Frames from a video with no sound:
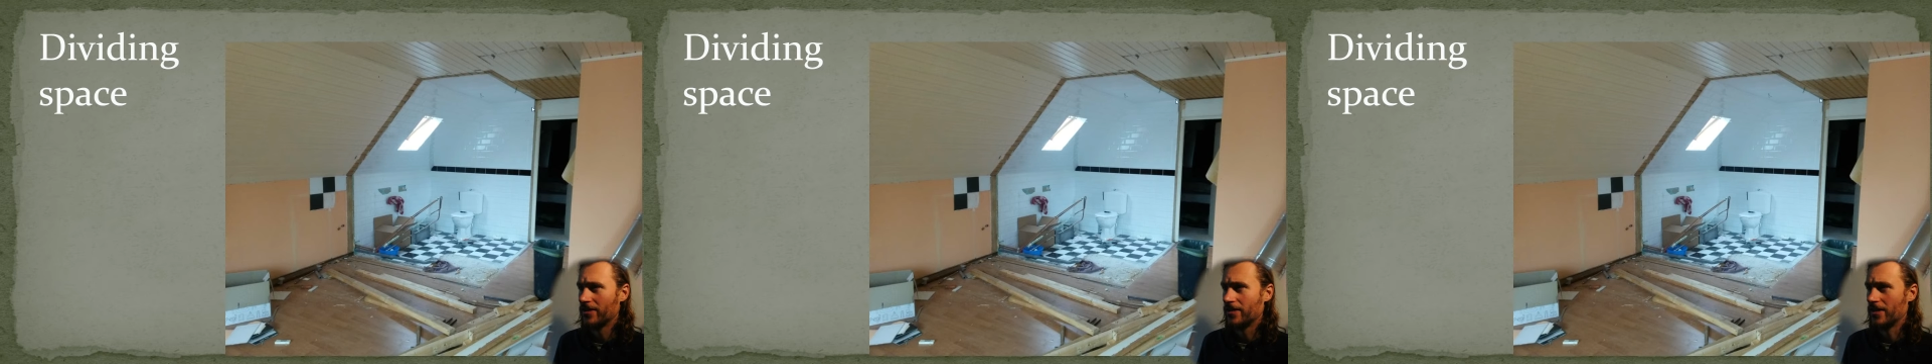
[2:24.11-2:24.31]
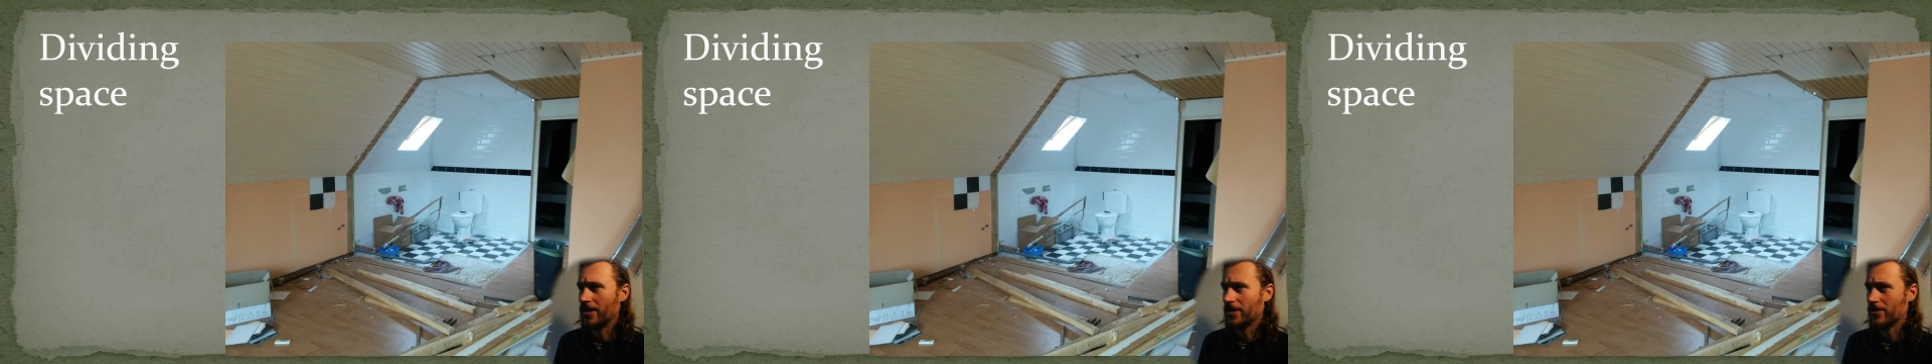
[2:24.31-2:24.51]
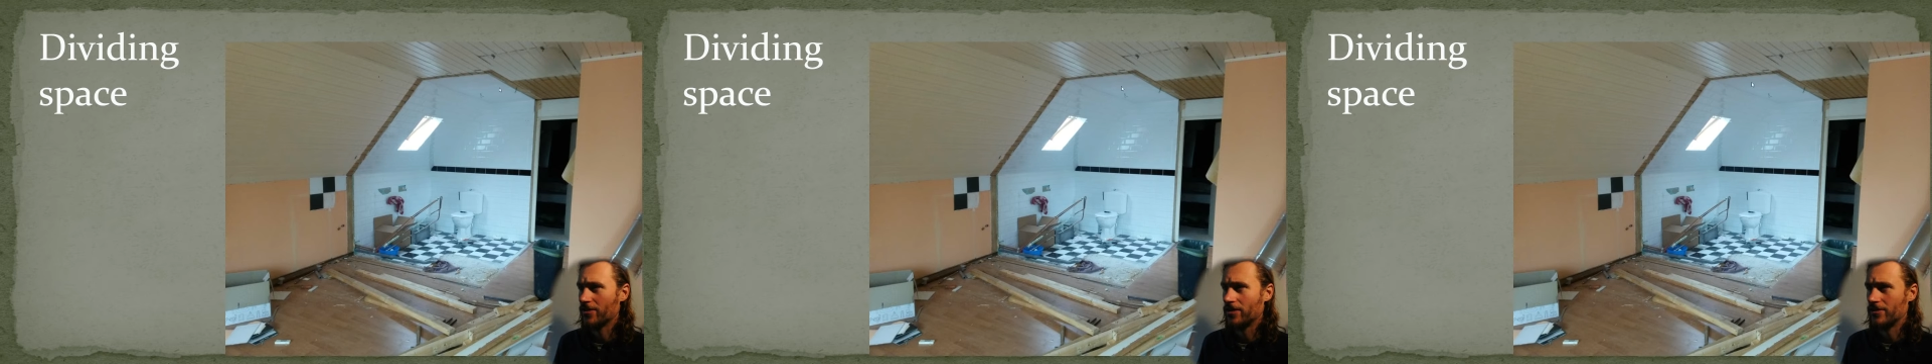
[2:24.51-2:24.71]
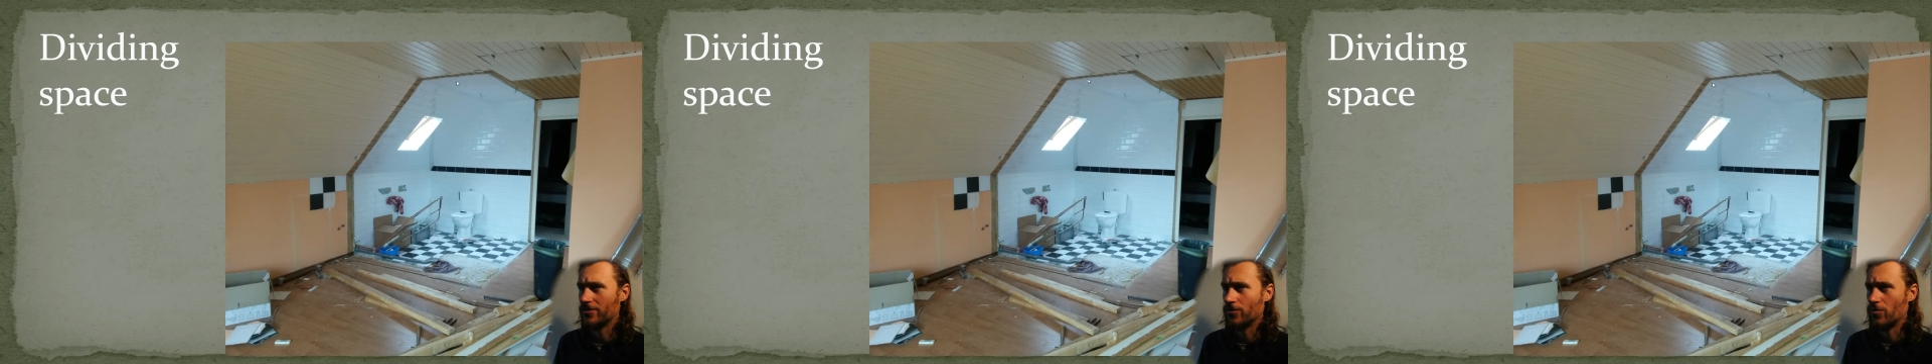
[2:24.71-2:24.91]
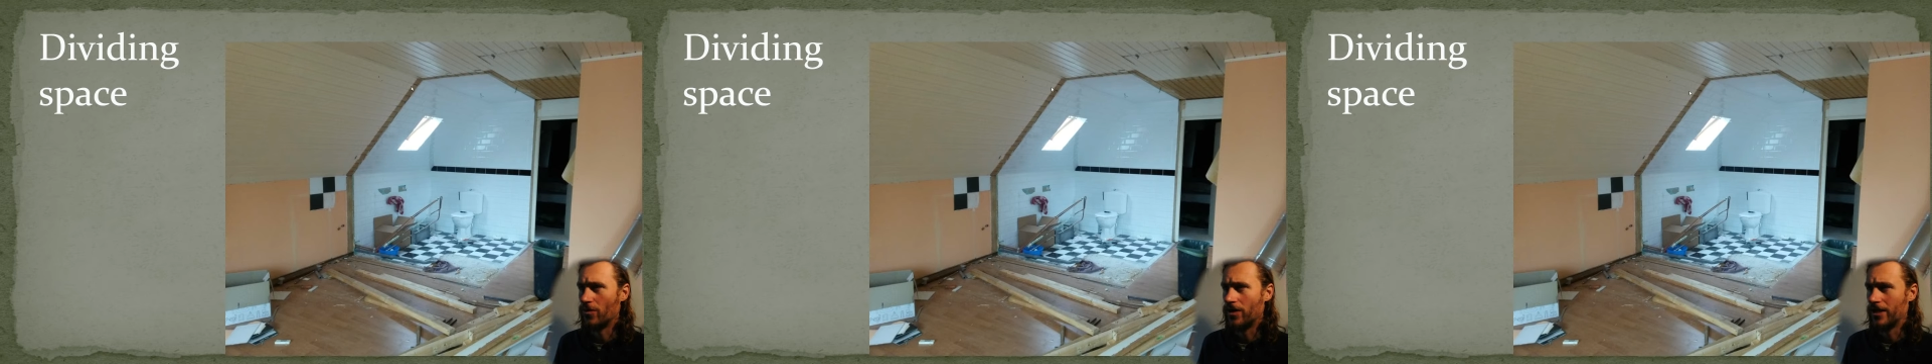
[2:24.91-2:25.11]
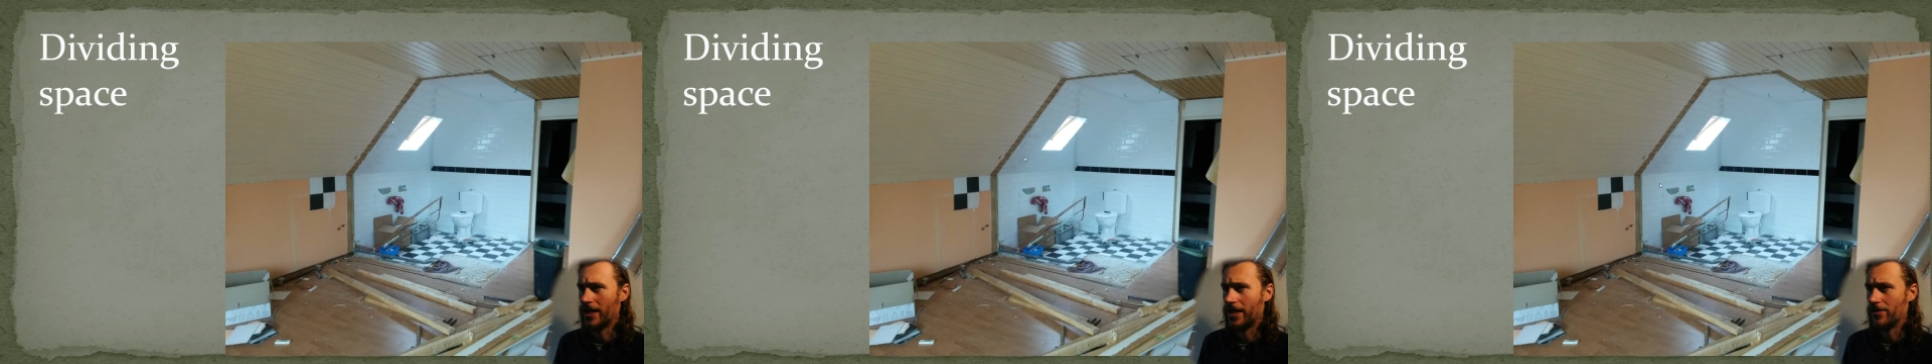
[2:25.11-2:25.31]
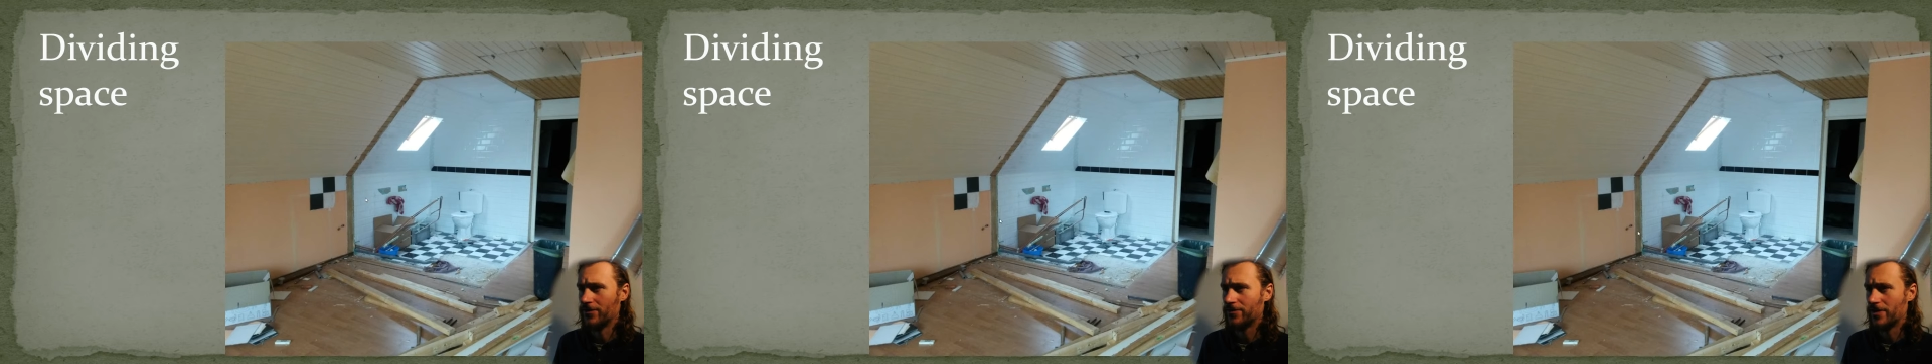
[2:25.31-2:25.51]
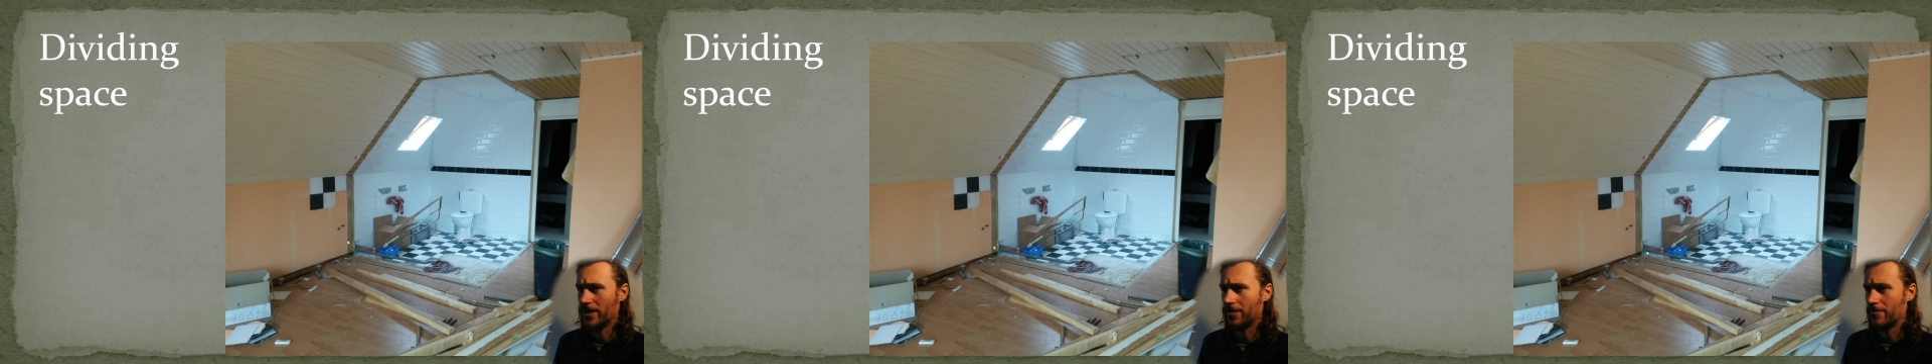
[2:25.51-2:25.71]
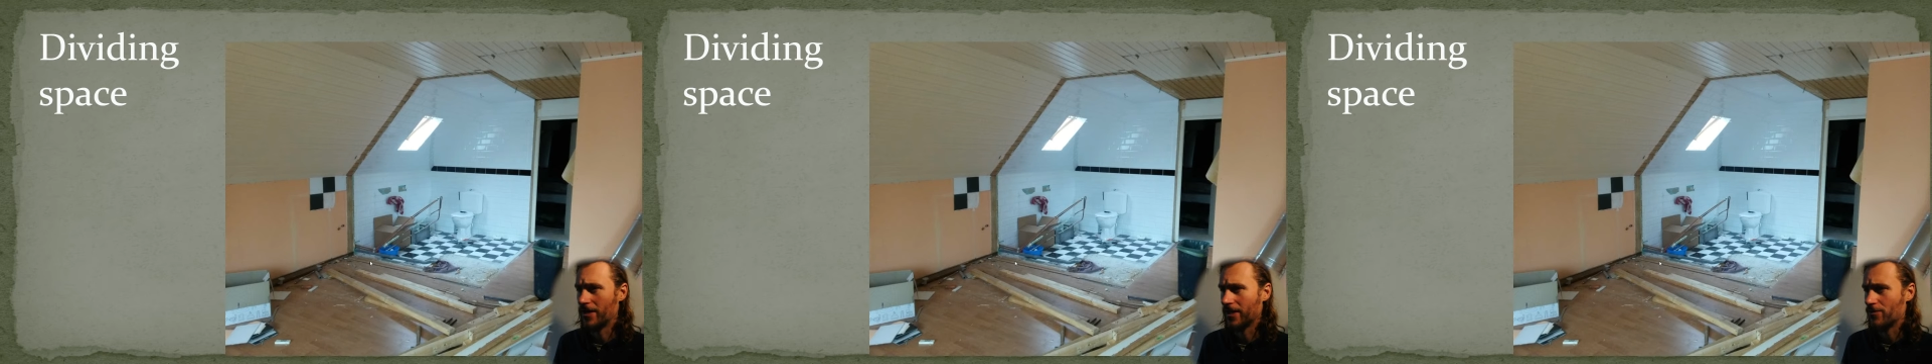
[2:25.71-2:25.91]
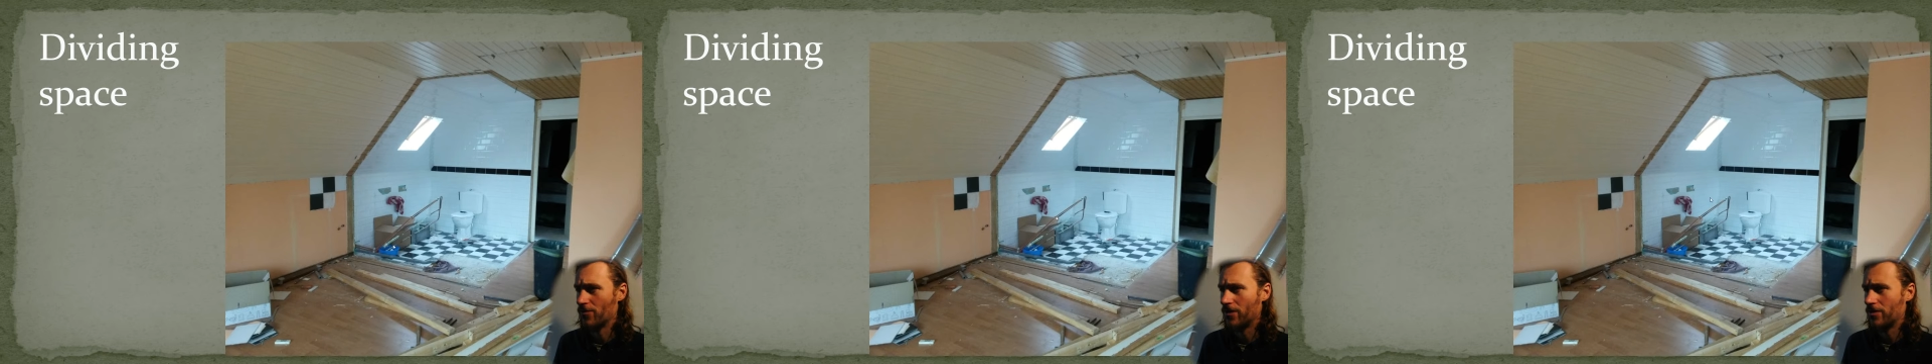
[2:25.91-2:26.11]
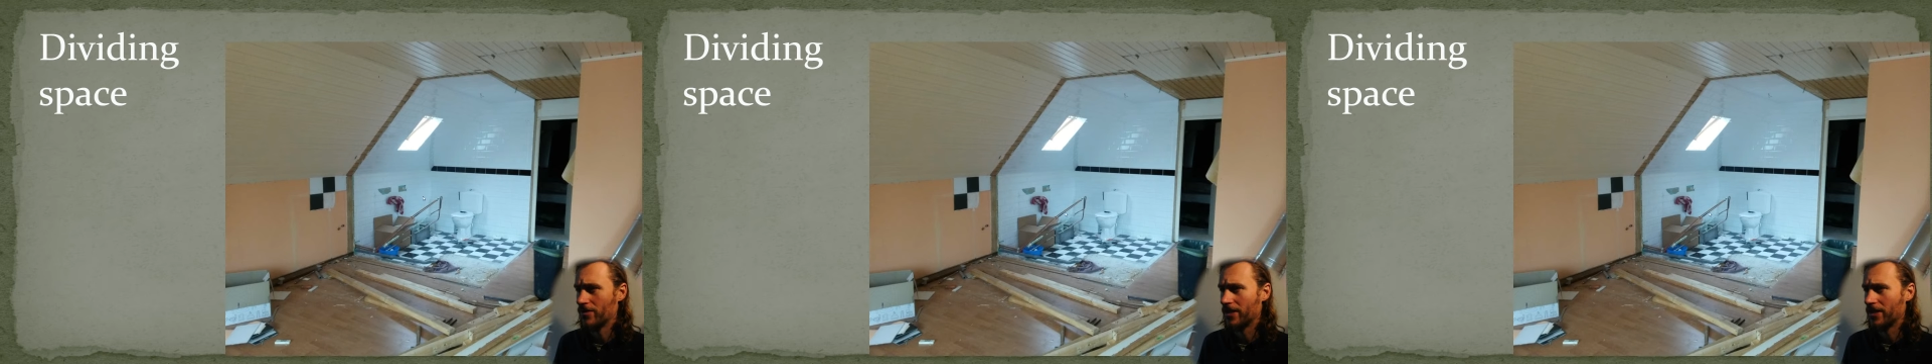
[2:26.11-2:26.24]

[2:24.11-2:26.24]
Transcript: and cut the wall out, and I'm like, wow,